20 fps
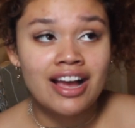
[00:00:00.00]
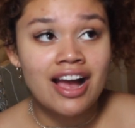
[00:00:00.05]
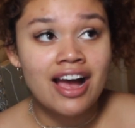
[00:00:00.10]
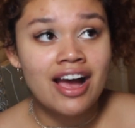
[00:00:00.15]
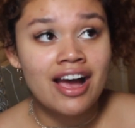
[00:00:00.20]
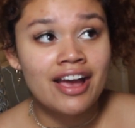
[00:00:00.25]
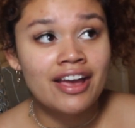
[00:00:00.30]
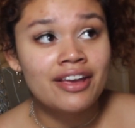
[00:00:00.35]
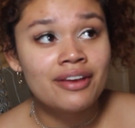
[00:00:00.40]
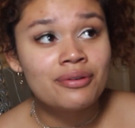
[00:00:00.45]

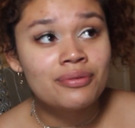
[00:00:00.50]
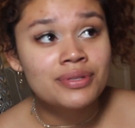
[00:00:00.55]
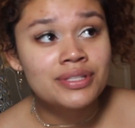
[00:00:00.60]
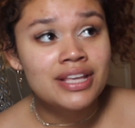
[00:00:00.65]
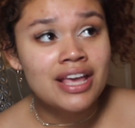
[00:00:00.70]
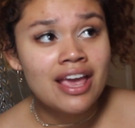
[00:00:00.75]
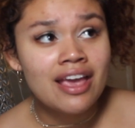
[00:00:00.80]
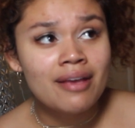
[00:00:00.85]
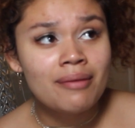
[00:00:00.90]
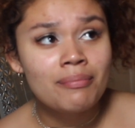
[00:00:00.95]
I was
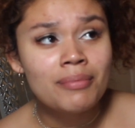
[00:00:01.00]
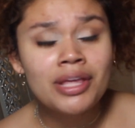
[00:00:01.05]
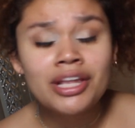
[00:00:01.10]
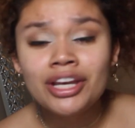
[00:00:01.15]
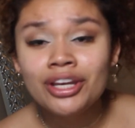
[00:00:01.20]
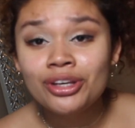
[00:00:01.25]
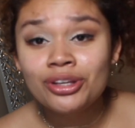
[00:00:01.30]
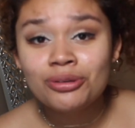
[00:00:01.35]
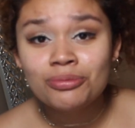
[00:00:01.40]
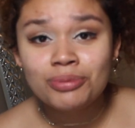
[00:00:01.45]

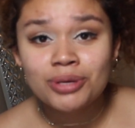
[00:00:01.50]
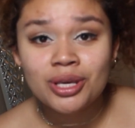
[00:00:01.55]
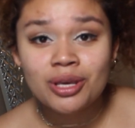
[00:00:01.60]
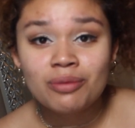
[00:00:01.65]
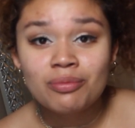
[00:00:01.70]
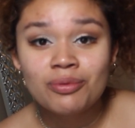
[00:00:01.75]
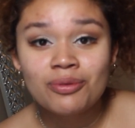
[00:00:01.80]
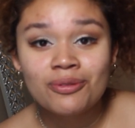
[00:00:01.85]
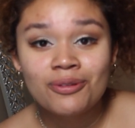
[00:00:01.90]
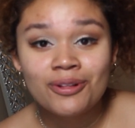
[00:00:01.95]
meeting new
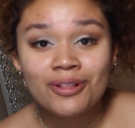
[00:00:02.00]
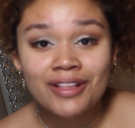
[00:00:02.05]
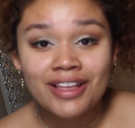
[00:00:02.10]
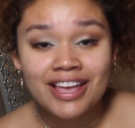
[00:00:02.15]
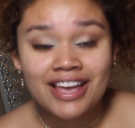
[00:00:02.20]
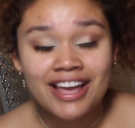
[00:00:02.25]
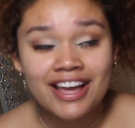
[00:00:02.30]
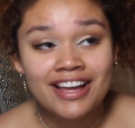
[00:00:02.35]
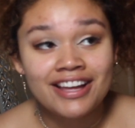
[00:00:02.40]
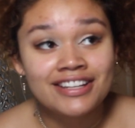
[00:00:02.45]
people
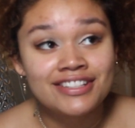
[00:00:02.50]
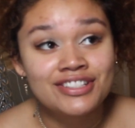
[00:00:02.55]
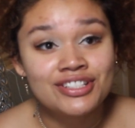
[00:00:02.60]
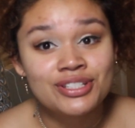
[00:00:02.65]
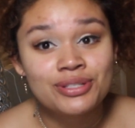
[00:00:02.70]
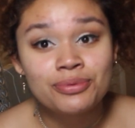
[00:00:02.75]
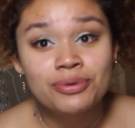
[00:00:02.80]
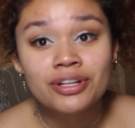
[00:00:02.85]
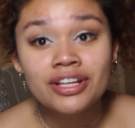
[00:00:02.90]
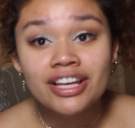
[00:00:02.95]
and
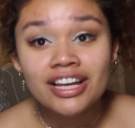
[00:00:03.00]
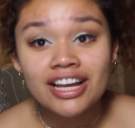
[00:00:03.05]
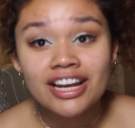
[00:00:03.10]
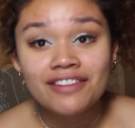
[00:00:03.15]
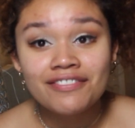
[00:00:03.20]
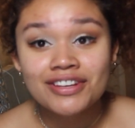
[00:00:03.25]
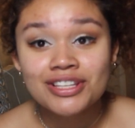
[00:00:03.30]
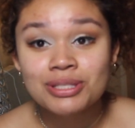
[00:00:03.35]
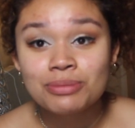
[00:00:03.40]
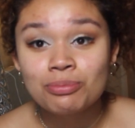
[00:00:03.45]
just really kind
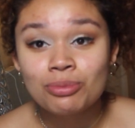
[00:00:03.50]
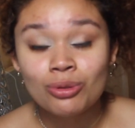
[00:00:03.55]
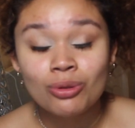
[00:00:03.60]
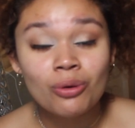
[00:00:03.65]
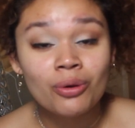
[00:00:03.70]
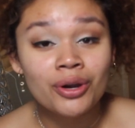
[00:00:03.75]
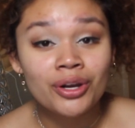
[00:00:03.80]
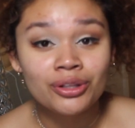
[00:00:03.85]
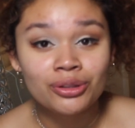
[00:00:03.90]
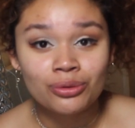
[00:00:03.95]
of
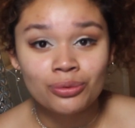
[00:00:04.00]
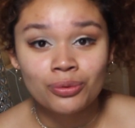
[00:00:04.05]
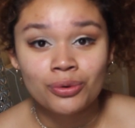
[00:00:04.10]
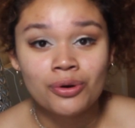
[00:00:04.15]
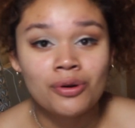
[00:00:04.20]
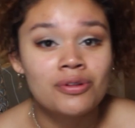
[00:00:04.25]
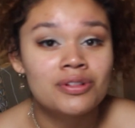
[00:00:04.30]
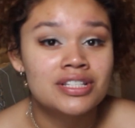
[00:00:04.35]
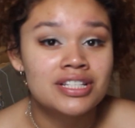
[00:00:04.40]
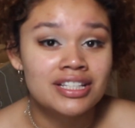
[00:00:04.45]
exploring the
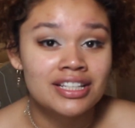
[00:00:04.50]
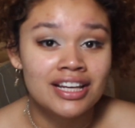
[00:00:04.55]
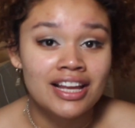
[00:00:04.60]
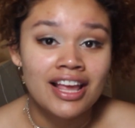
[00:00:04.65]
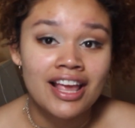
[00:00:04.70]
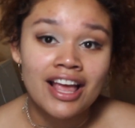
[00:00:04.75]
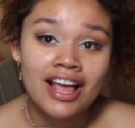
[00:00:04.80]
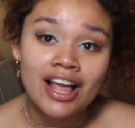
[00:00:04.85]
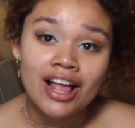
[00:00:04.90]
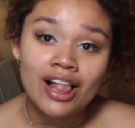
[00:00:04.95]
world and
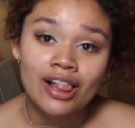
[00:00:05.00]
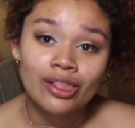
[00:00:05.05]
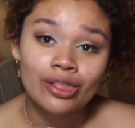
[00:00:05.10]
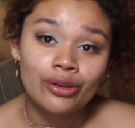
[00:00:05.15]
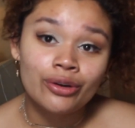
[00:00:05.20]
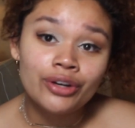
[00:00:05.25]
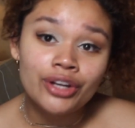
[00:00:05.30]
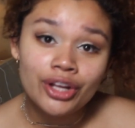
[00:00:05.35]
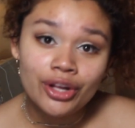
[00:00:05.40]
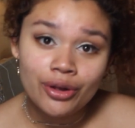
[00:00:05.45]

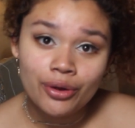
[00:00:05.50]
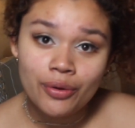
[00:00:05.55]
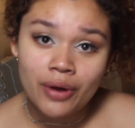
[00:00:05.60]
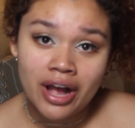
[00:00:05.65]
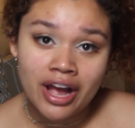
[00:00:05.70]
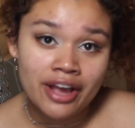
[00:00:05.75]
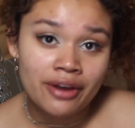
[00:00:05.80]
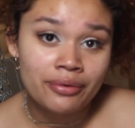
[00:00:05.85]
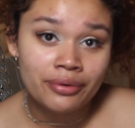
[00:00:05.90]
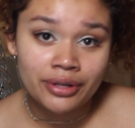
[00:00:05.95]
learning who
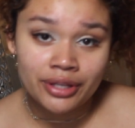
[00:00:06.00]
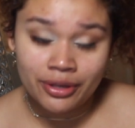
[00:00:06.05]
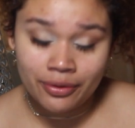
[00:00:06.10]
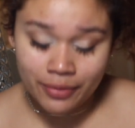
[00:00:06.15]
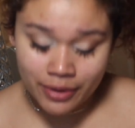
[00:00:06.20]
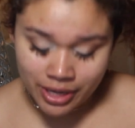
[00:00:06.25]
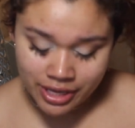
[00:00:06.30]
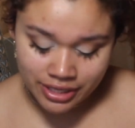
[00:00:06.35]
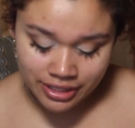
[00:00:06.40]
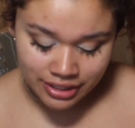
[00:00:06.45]
I really
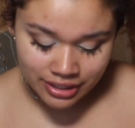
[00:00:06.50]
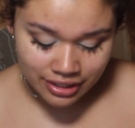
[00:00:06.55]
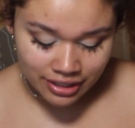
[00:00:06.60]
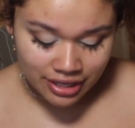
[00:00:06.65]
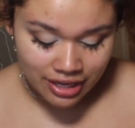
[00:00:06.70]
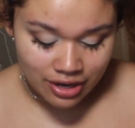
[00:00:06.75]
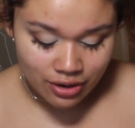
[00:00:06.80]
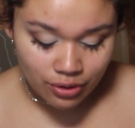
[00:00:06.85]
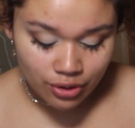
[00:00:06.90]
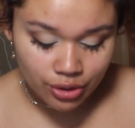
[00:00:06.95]
was,
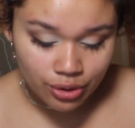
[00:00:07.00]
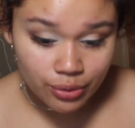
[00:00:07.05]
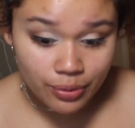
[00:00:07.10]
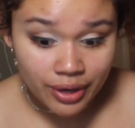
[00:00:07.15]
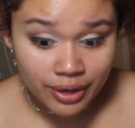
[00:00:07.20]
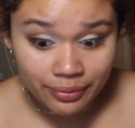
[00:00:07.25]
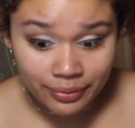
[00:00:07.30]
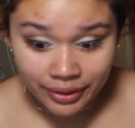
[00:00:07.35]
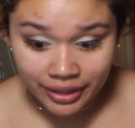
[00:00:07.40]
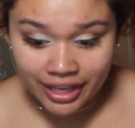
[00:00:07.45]
or who
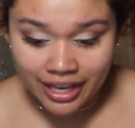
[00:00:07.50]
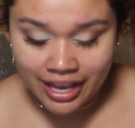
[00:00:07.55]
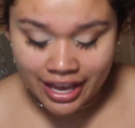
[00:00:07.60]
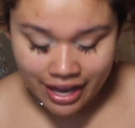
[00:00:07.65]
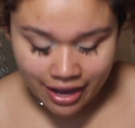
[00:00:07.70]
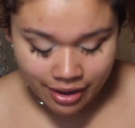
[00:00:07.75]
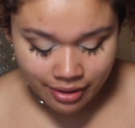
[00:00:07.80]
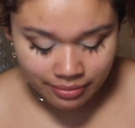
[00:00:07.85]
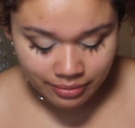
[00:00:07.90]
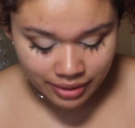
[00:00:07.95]
I really
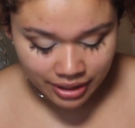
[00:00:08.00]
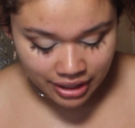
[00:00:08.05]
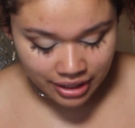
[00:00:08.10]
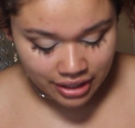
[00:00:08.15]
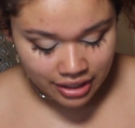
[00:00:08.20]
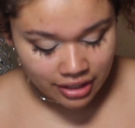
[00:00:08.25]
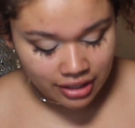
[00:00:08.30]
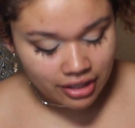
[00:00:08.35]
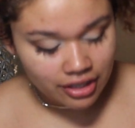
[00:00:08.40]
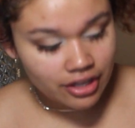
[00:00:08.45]
am.
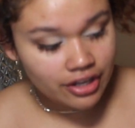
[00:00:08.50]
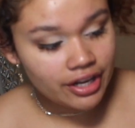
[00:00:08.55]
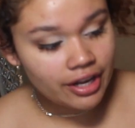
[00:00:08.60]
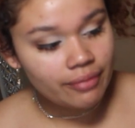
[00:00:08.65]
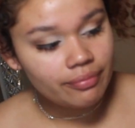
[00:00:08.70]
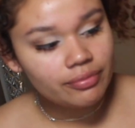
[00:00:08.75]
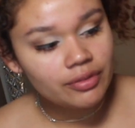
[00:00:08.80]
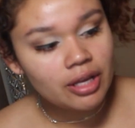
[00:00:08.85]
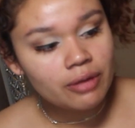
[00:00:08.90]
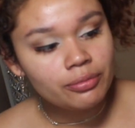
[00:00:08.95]
Okay,
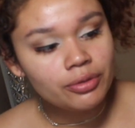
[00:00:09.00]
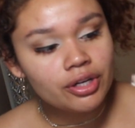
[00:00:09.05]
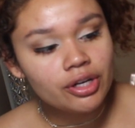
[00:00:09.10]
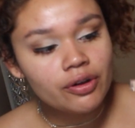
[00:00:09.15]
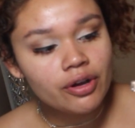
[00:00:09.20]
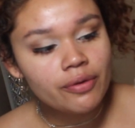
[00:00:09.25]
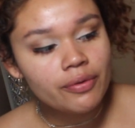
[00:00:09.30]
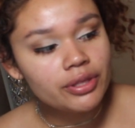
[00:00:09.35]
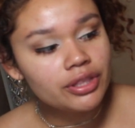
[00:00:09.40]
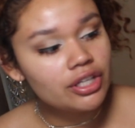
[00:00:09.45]
now I'm going to
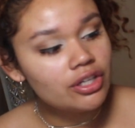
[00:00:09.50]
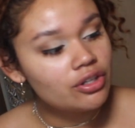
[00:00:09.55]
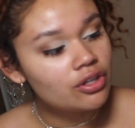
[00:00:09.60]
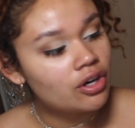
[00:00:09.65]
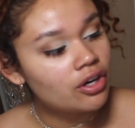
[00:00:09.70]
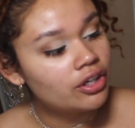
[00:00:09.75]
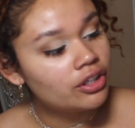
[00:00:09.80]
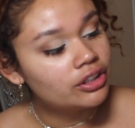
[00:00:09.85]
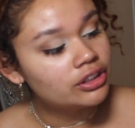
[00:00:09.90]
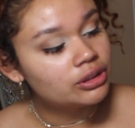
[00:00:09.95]
go in with the
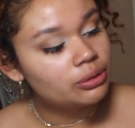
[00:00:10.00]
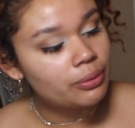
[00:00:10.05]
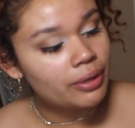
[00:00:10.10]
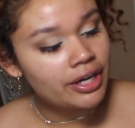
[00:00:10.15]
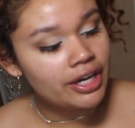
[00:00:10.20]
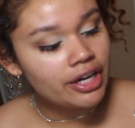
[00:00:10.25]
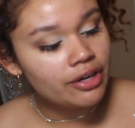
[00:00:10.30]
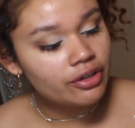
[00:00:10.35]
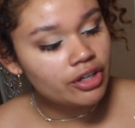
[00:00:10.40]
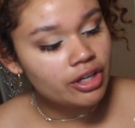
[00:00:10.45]
NARS
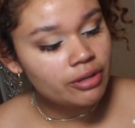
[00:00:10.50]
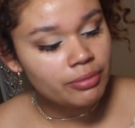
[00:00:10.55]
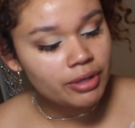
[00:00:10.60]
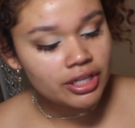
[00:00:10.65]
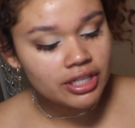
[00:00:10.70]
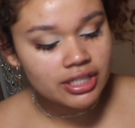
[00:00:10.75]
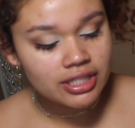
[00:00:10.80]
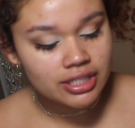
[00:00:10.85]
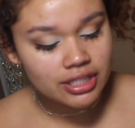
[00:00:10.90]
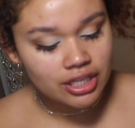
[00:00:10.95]
Radiant Creamy
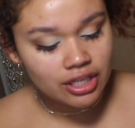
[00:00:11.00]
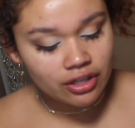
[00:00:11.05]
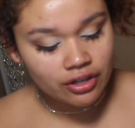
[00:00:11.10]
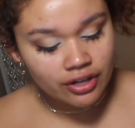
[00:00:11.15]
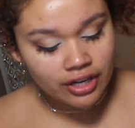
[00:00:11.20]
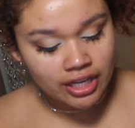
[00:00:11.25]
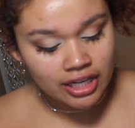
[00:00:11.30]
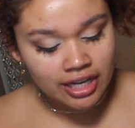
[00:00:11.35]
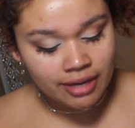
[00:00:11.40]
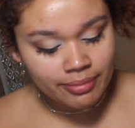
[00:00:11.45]
Concealer,
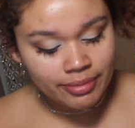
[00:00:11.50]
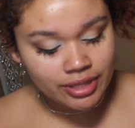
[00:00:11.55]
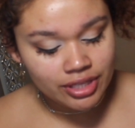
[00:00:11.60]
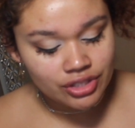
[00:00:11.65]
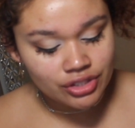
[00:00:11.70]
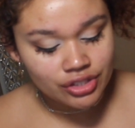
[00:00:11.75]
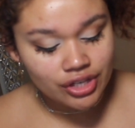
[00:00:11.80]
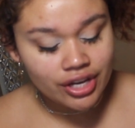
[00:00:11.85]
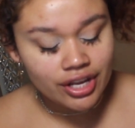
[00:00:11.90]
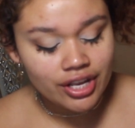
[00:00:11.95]
and I'm in the
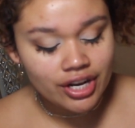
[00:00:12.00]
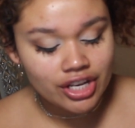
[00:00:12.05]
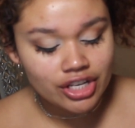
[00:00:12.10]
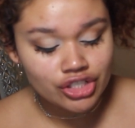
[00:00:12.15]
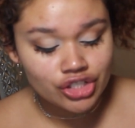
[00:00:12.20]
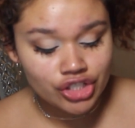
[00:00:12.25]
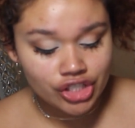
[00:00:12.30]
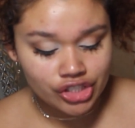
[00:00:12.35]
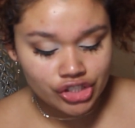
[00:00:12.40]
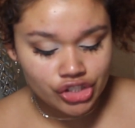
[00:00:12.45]
shade
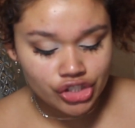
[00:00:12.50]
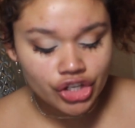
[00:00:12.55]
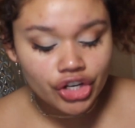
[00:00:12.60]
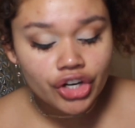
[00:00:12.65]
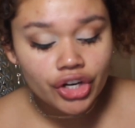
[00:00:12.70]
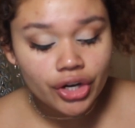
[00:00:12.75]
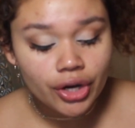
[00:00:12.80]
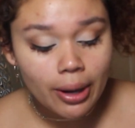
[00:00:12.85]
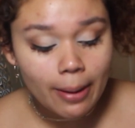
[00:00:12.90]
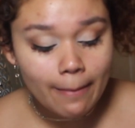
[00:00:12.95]

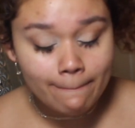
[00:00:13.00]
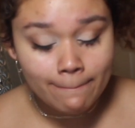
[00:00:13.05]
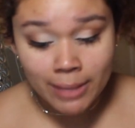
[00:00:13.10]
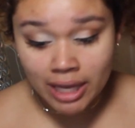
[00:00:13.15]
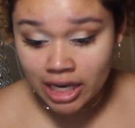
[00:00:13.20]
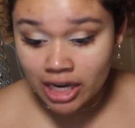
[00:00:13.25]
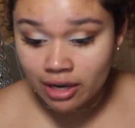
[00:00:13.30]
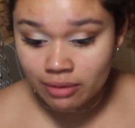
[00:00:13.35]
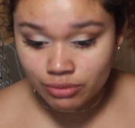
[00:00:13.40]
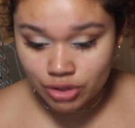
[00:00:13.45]
Ginger,
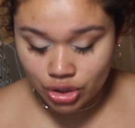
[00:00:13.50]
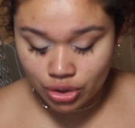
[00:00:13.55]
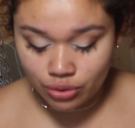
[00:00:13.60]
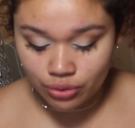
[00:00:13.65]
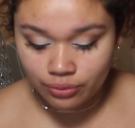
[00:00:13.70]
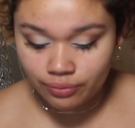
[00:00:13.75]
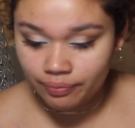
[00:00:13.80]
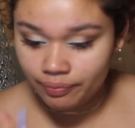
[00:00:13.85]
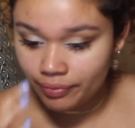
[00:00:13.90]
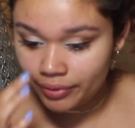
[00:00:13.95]
medium
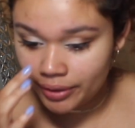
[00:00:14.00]
2.